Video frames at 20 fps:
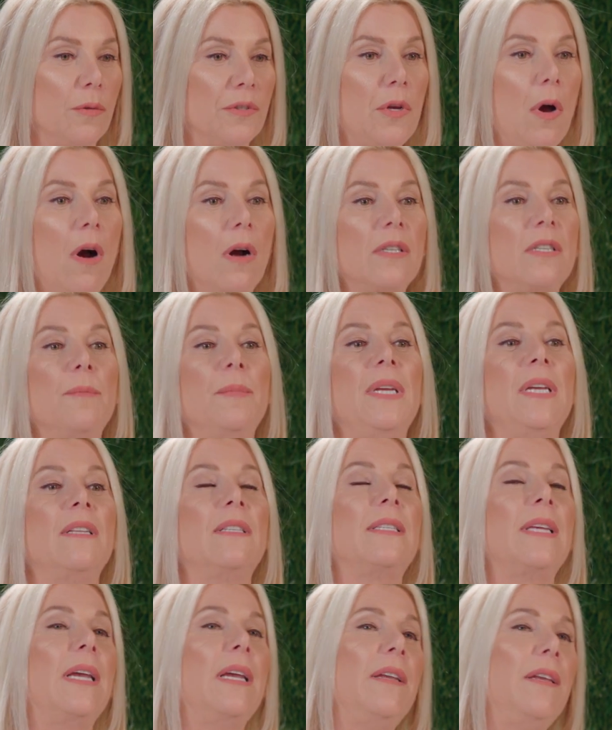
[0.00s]
they'll talk to me
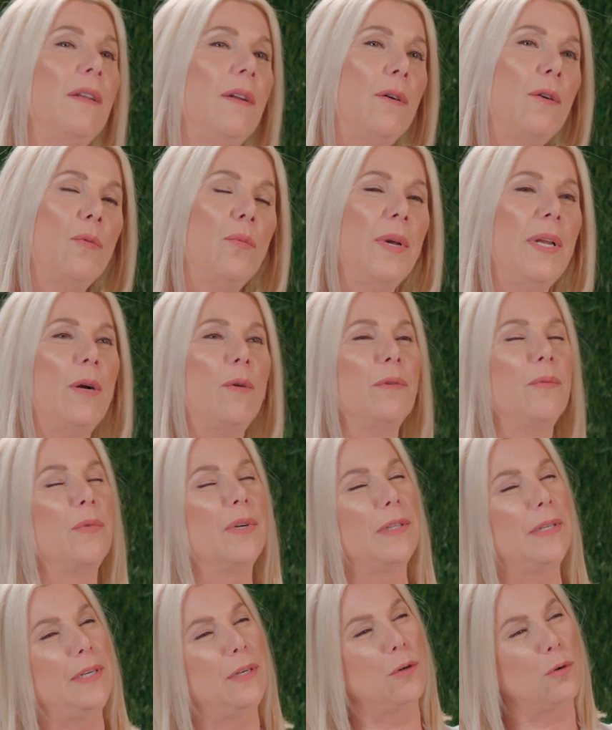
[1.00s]
and say, we don't
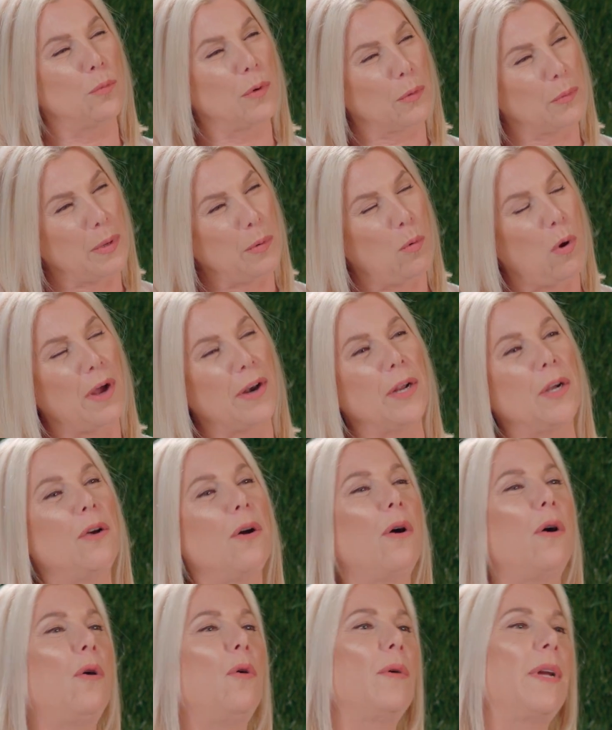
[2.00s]
really know where we want to
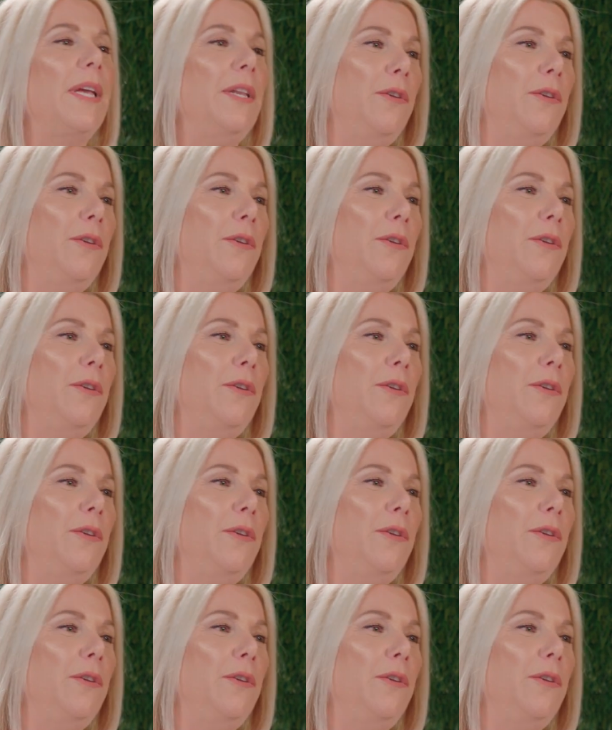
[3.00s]
go.